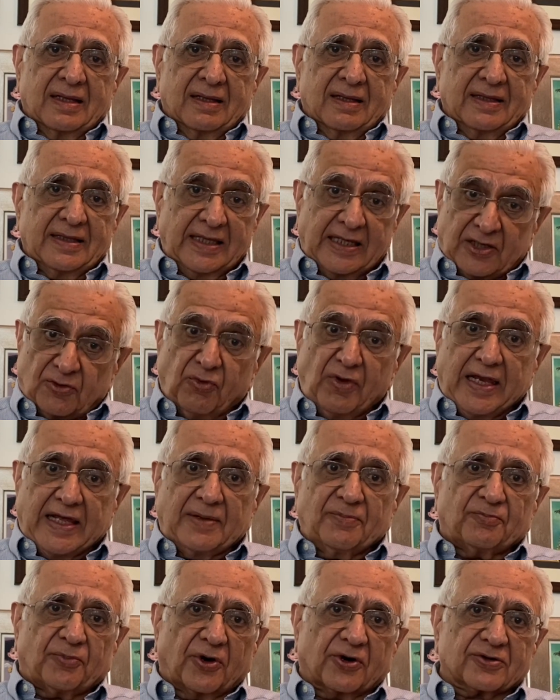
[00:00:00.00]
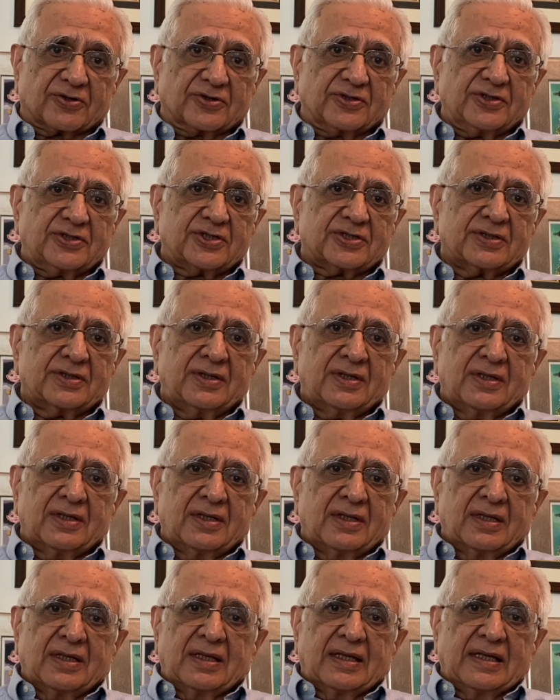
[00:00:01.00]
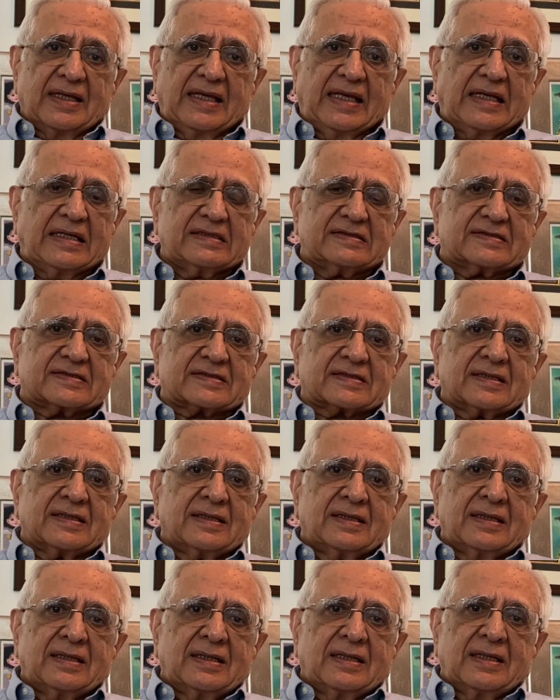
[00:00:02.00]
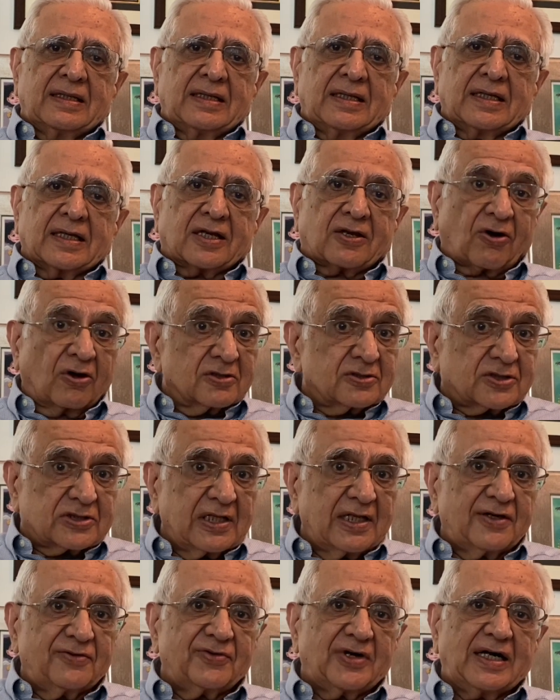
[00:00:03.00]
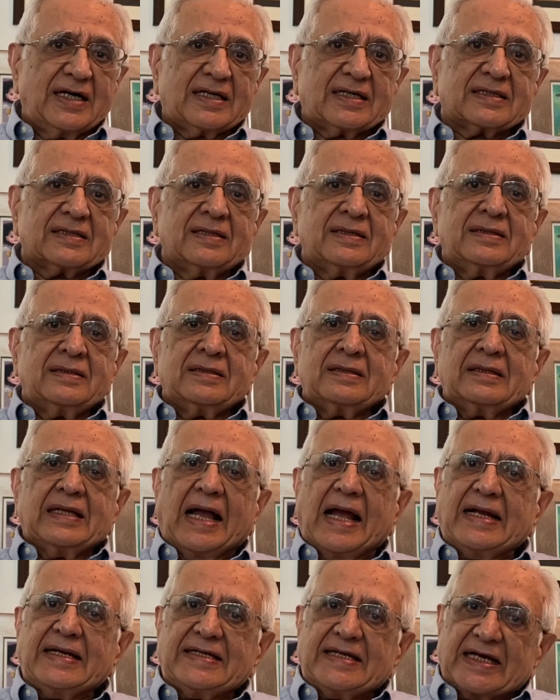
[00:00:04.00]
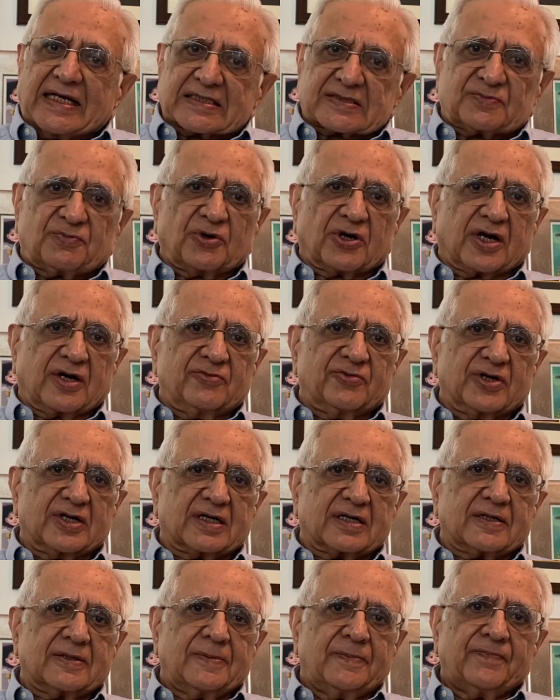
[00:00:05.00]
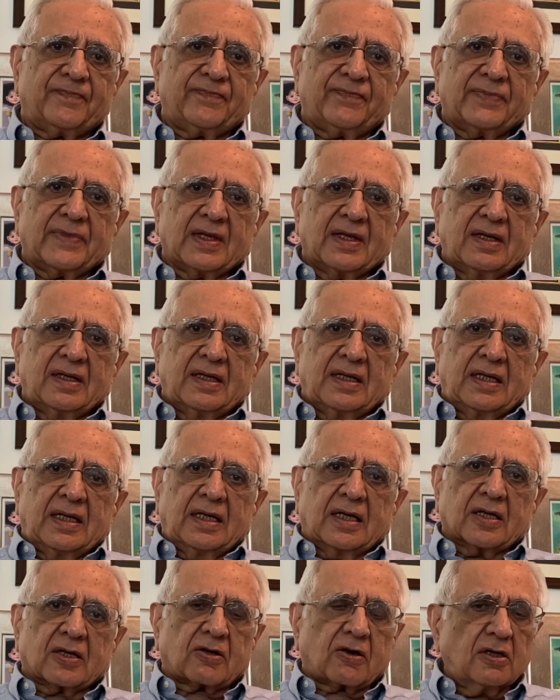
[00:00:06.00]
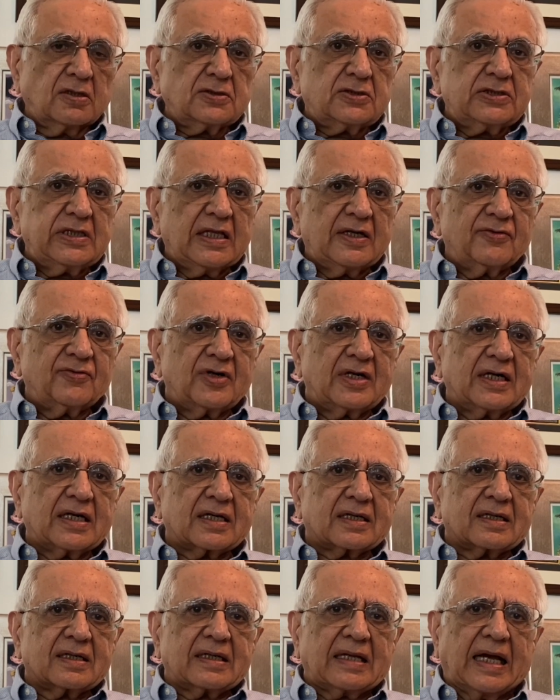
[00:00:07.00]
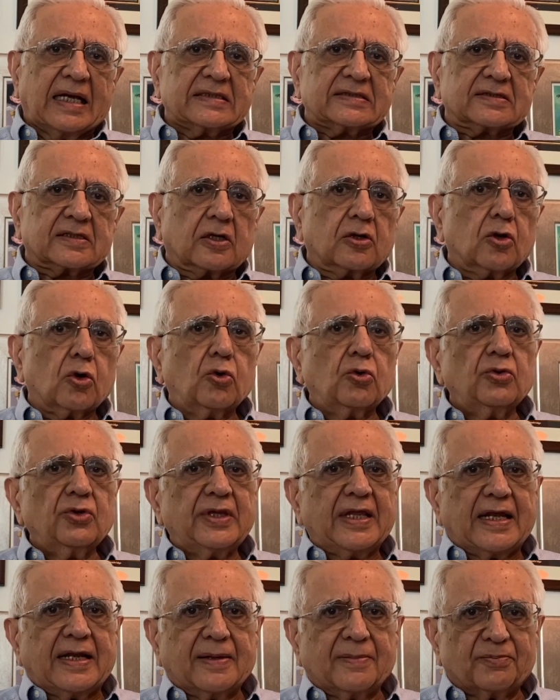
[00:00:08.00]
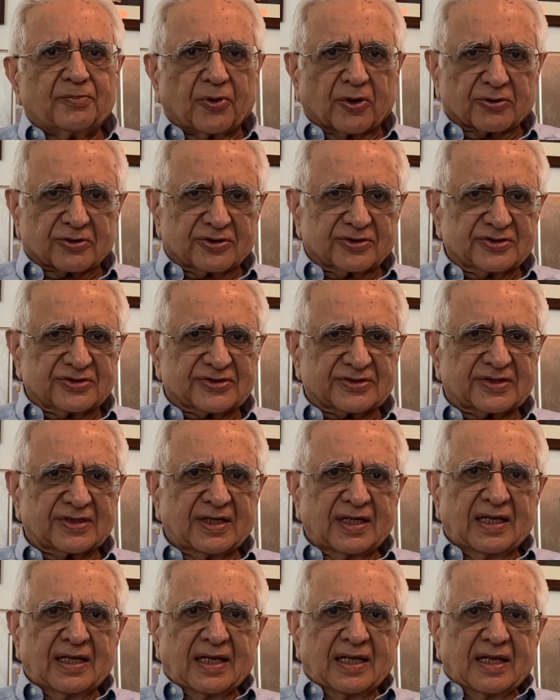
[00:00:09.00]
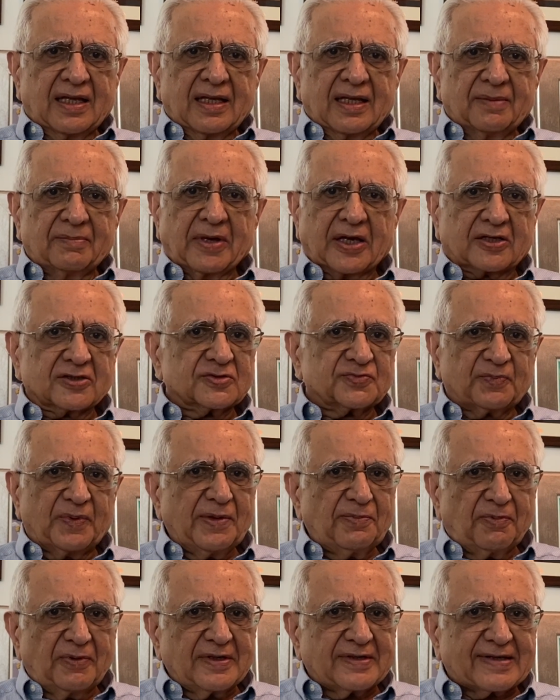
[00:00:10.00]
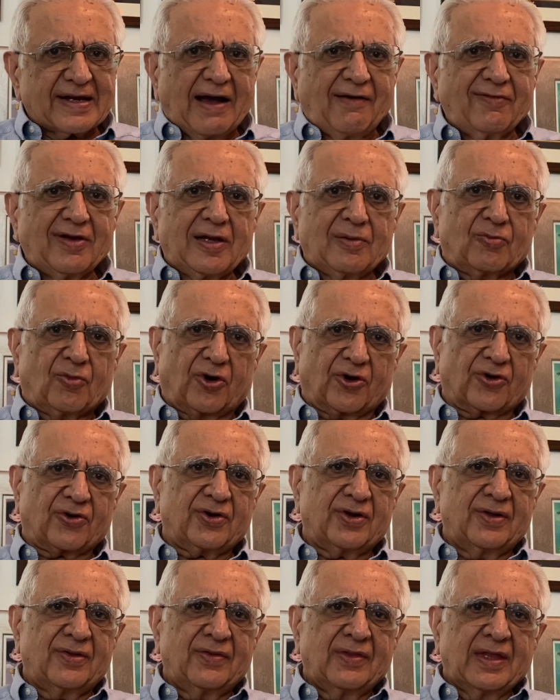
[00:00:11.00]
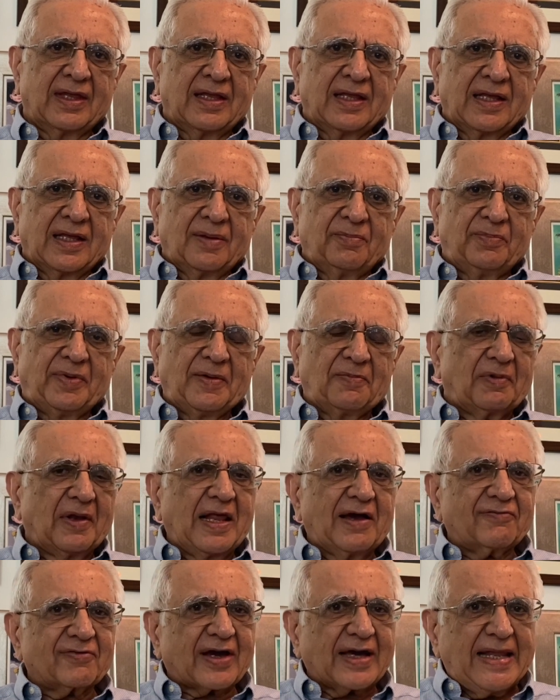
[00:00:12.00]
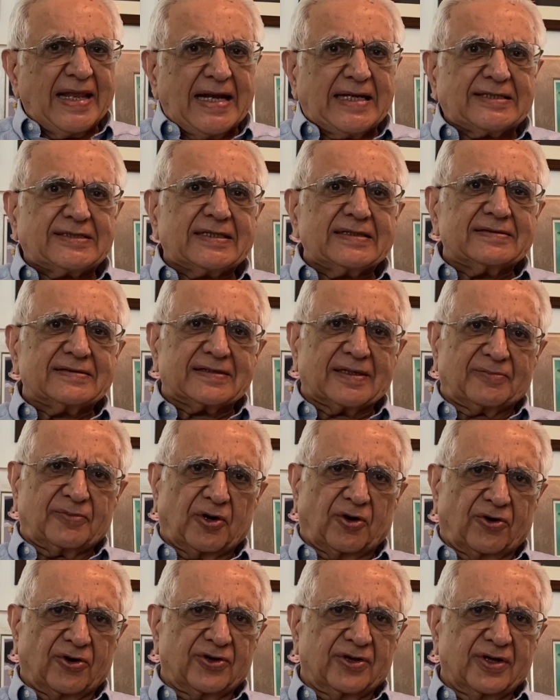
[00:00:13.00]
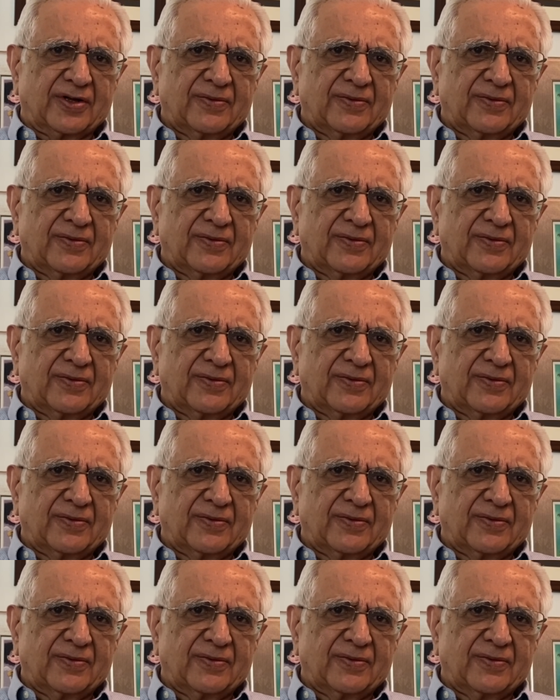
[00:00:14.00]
equally important, is consular work and diaspora work. Consular work has grown in importance because people travel more. People have connections abroad.